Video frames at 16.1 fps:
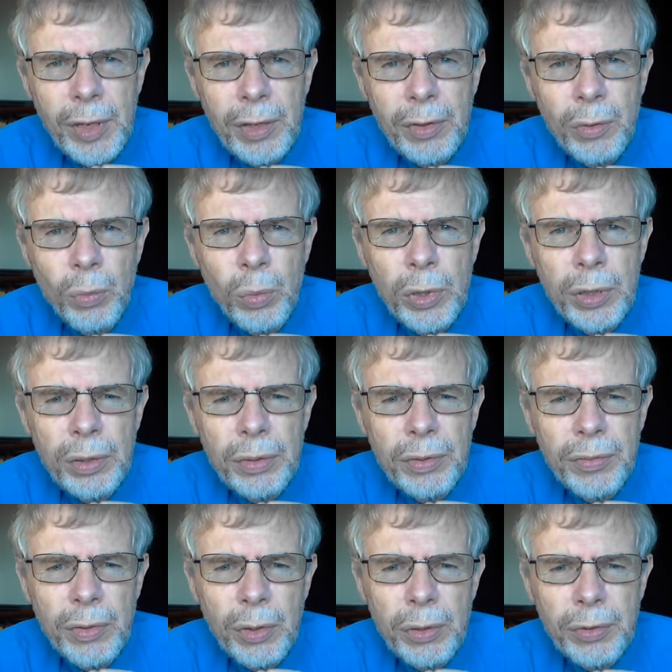The world
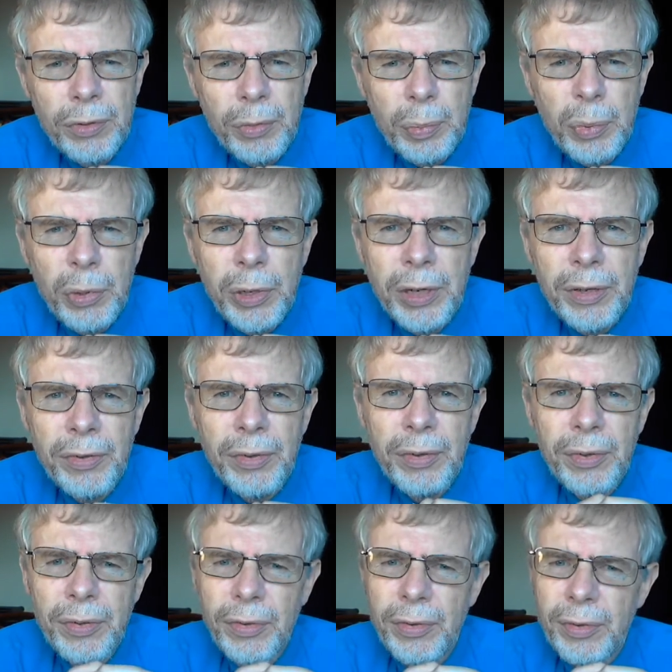of God's
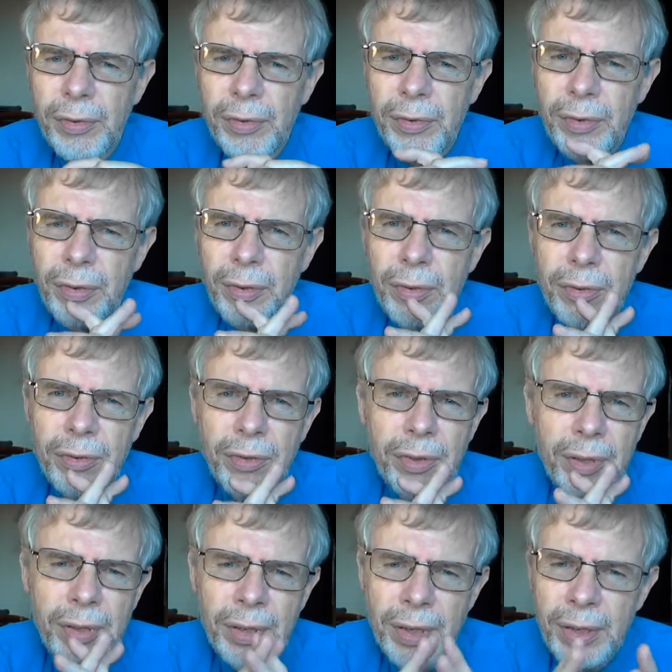presence, God's
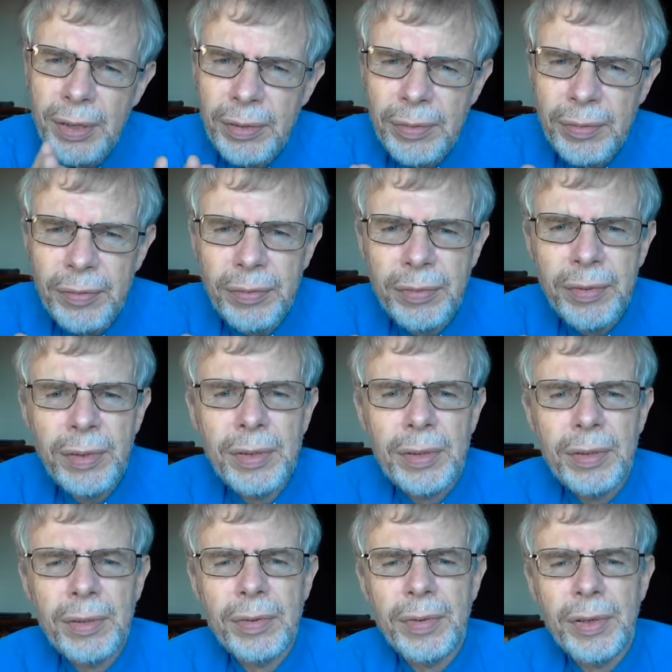love,
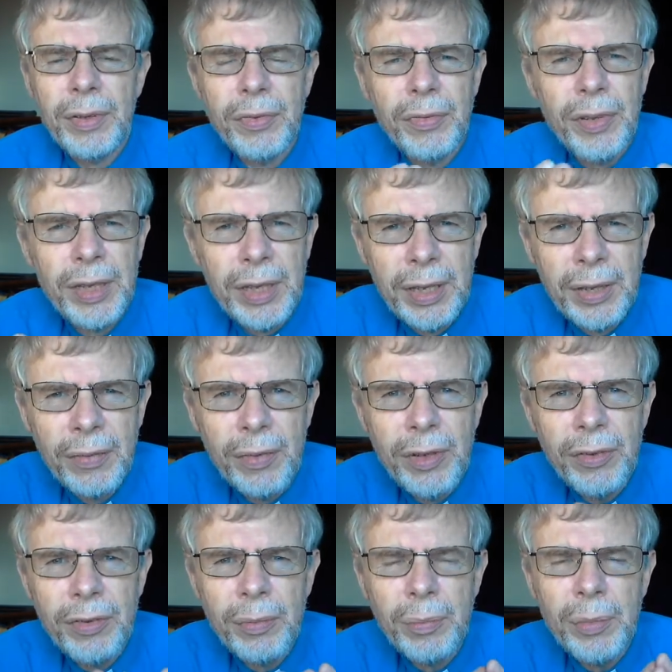of his
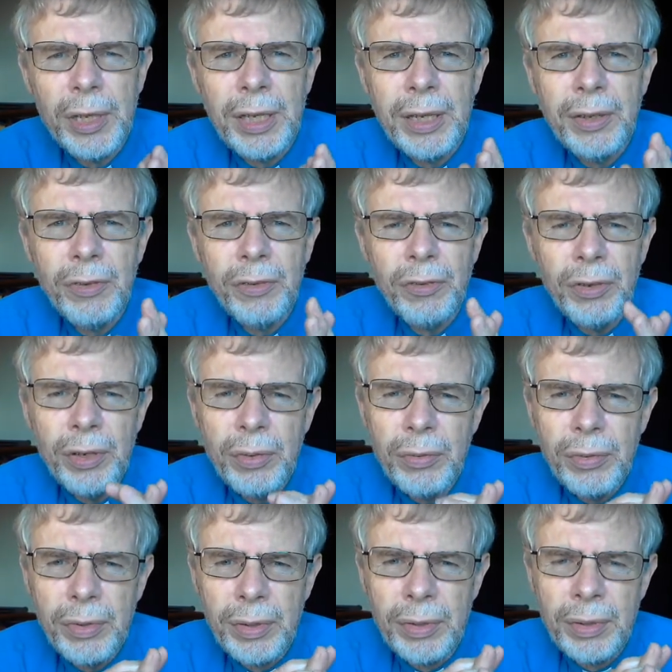forgiveness and being his
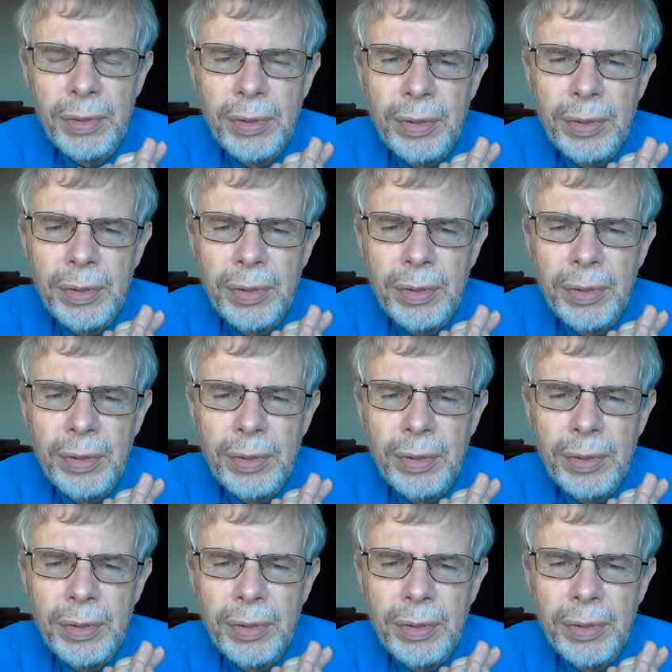children